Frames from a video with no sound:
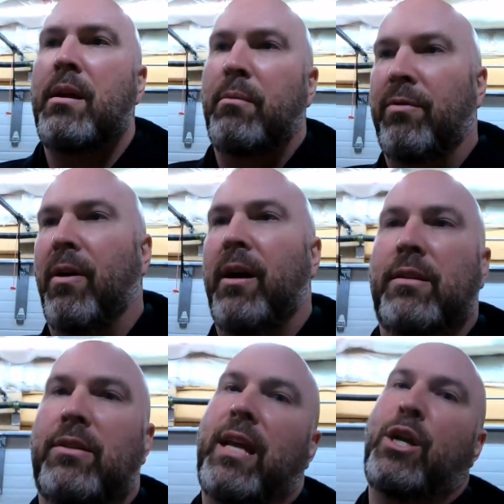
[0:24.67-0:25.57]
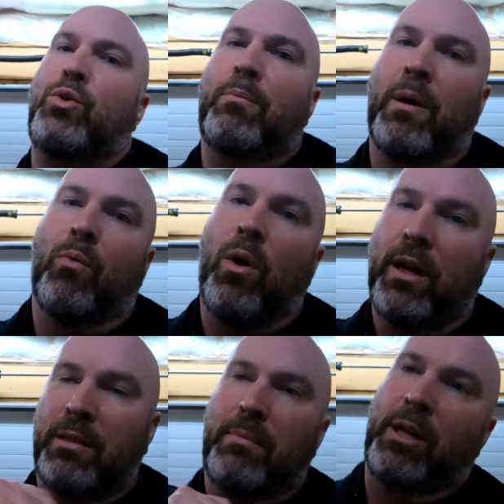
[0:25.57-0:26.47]
We're finding the schedule, but wanted
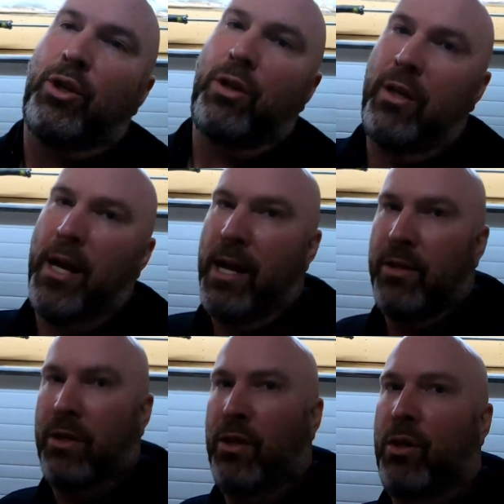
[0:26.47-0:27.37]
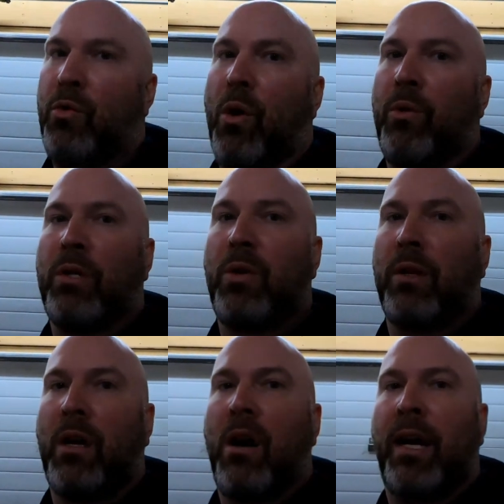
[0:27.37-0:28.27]
to make sure you guys knew what was
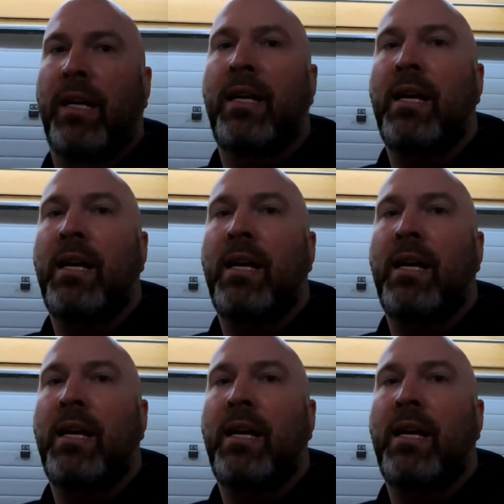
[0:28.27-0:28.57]
going on.